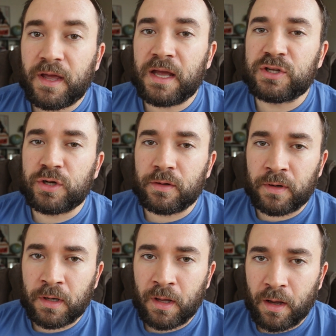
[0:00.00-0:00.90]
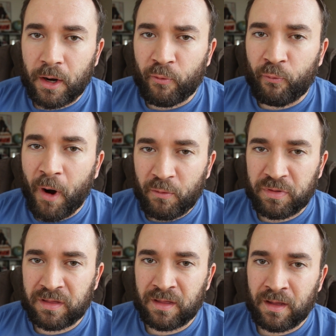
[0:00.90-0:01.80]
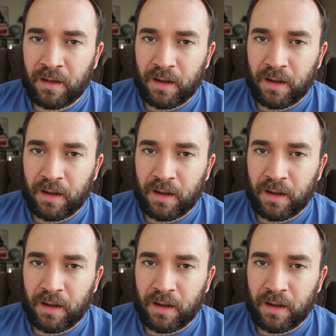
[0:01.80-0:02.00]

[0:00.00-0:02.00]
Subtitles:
They had children. Gross.